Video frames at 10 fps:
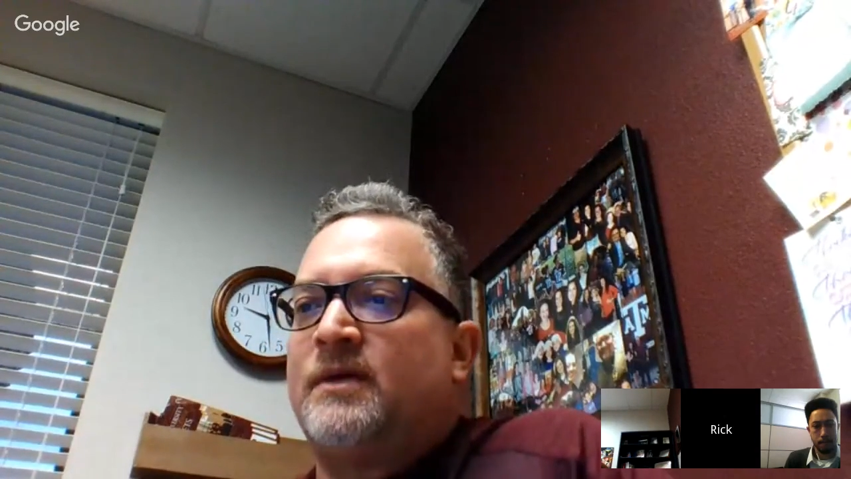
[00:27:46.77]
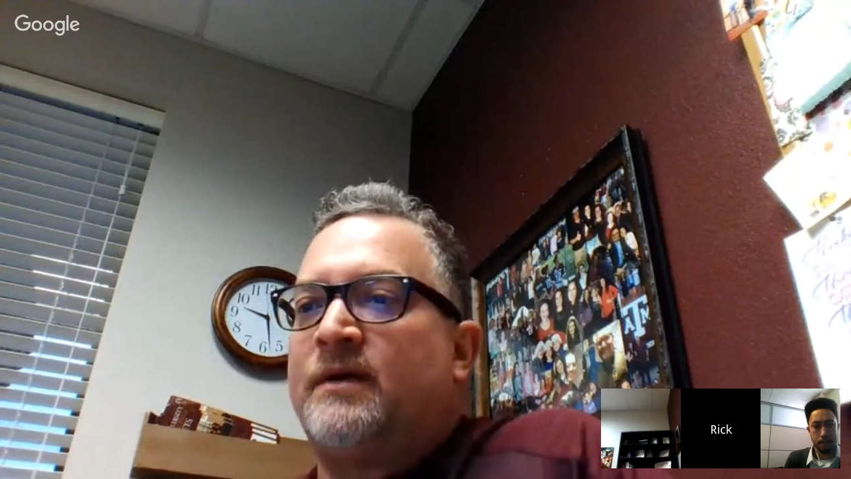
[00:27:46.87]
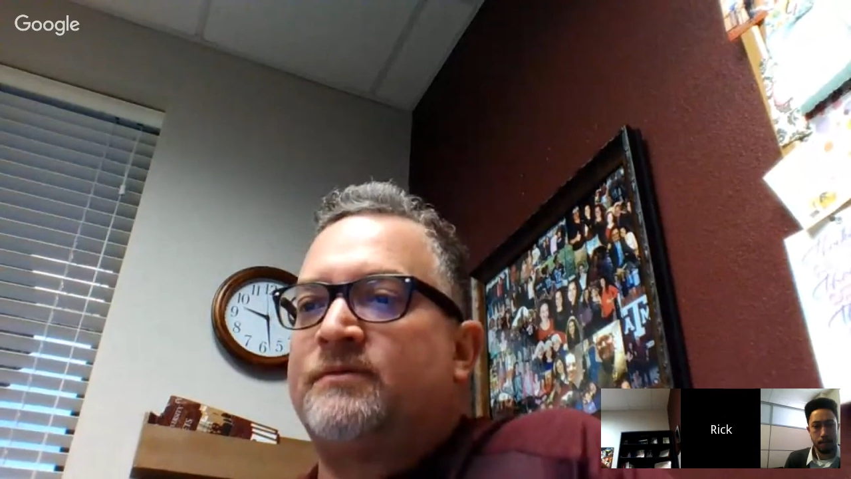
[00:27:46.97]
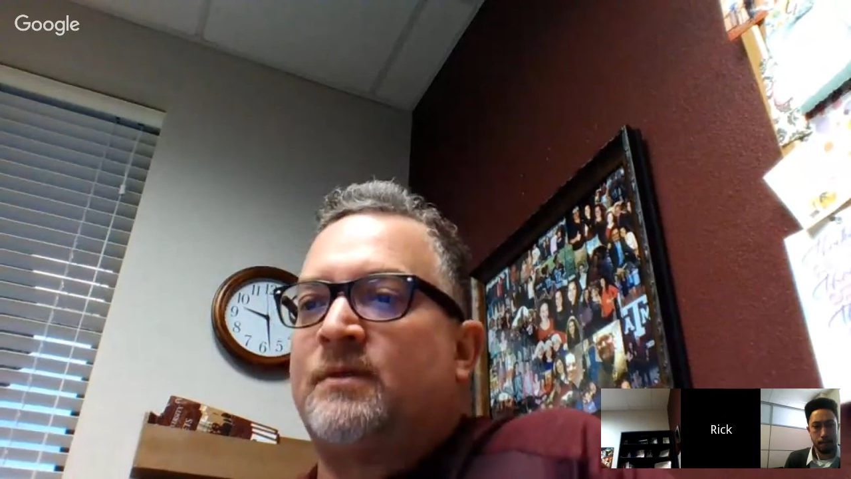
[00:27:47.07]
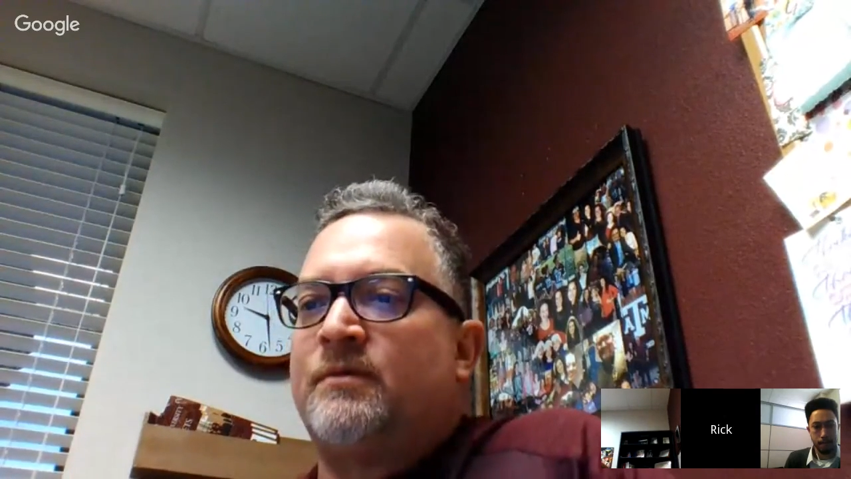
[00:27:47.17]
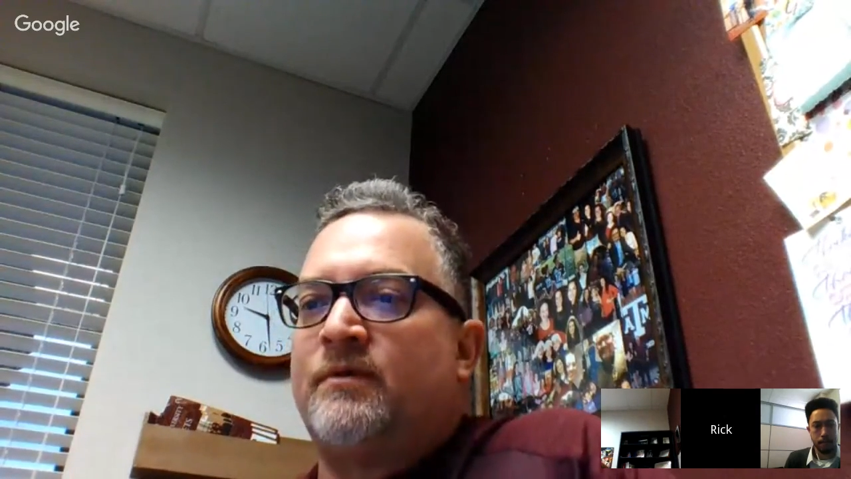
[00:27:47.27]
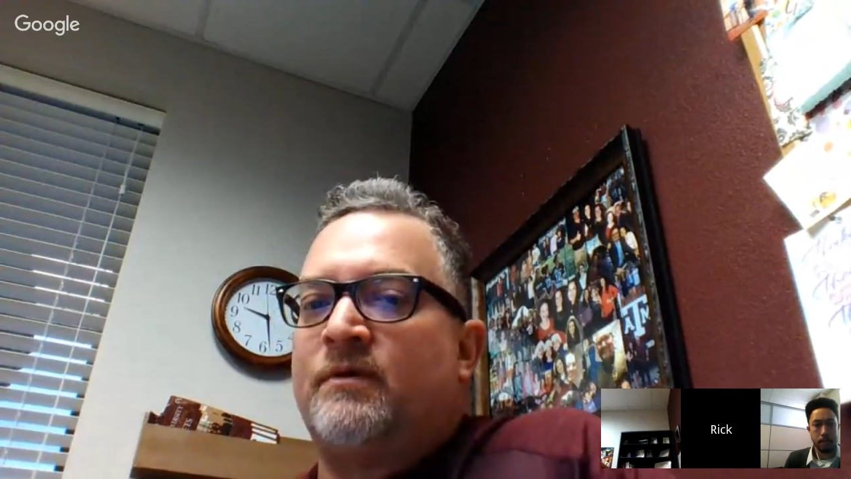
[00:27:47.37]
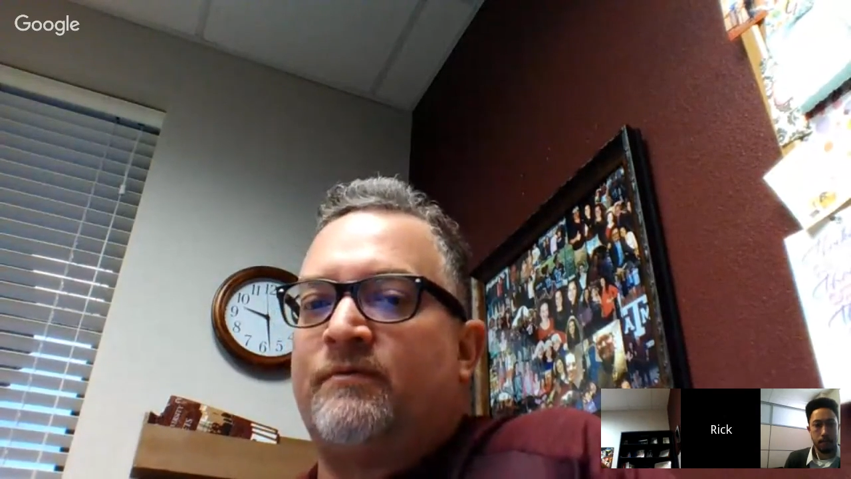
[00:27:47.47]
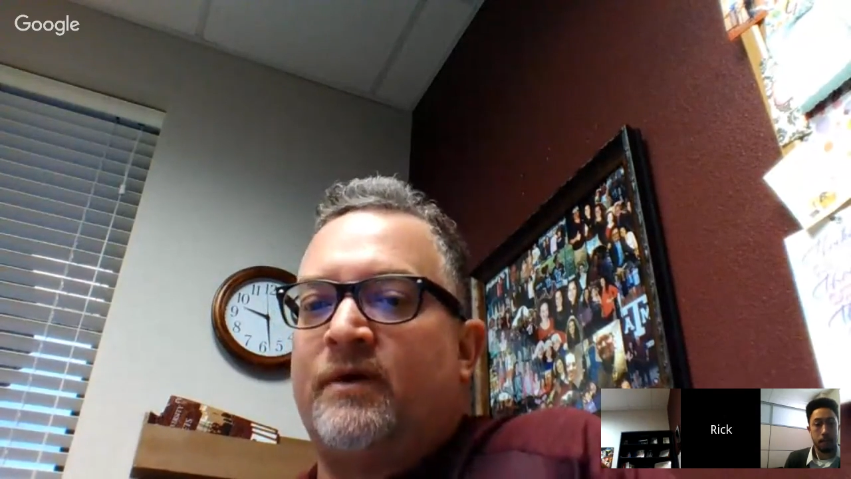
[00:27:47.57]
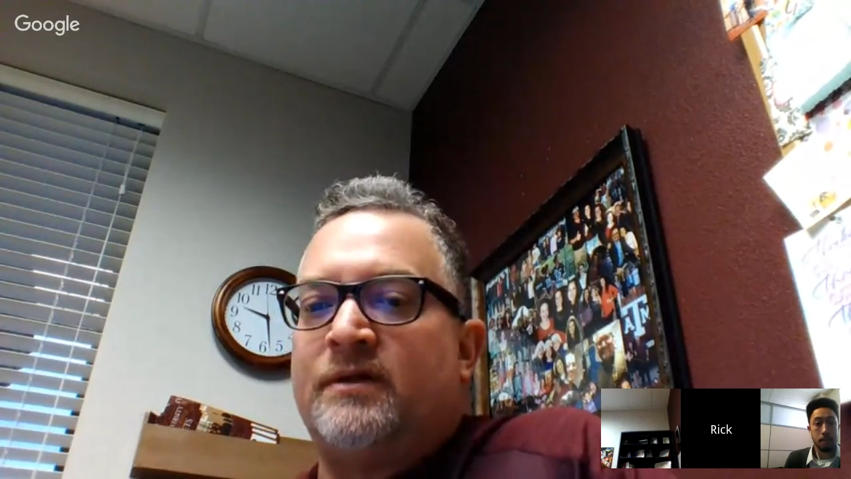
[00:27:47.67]
have some of her
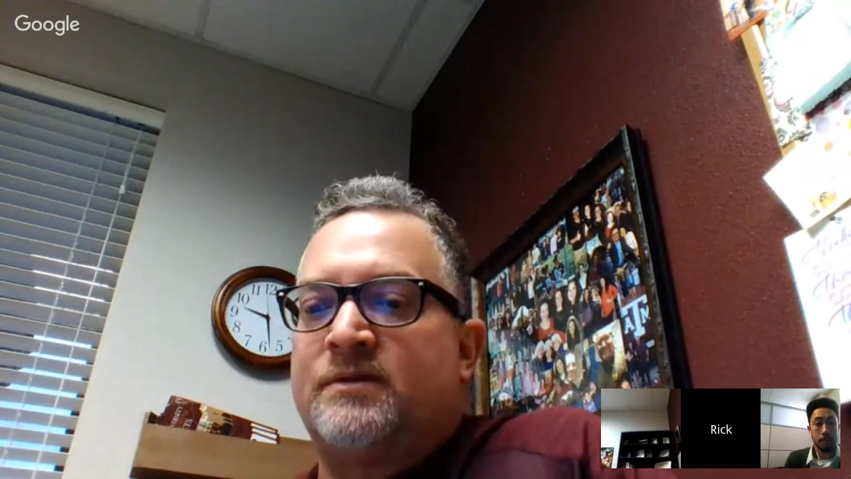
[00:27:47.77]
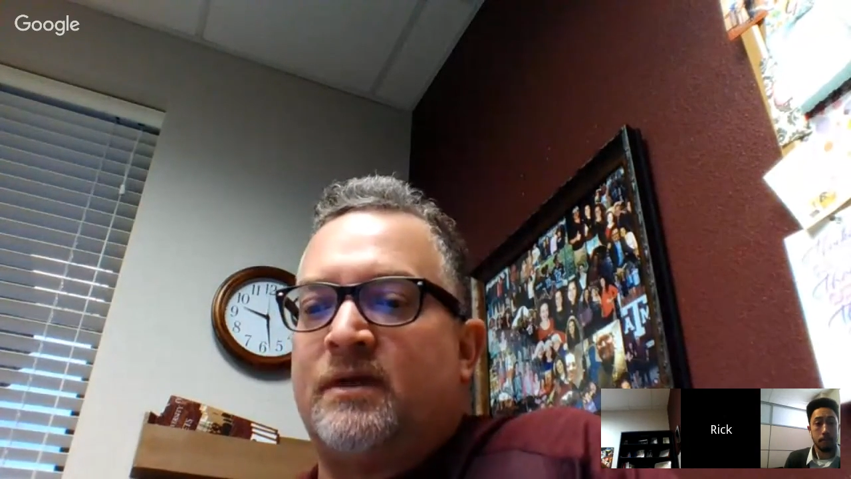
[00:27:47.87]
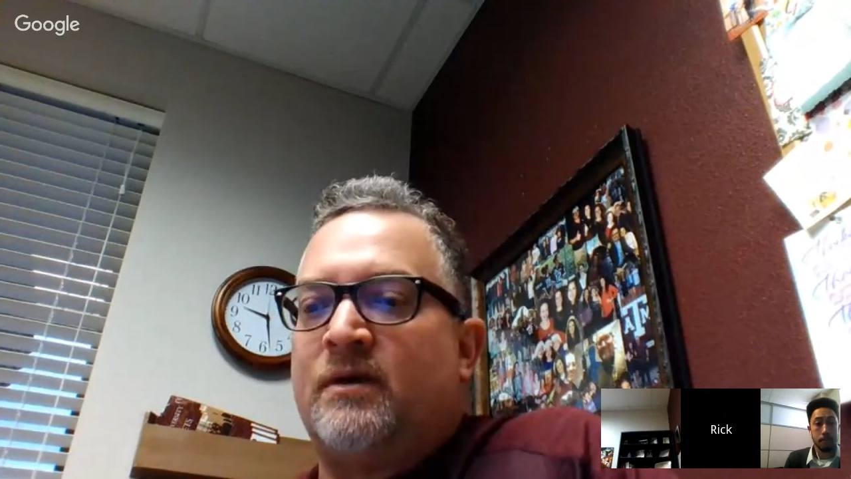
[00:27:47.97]
friends get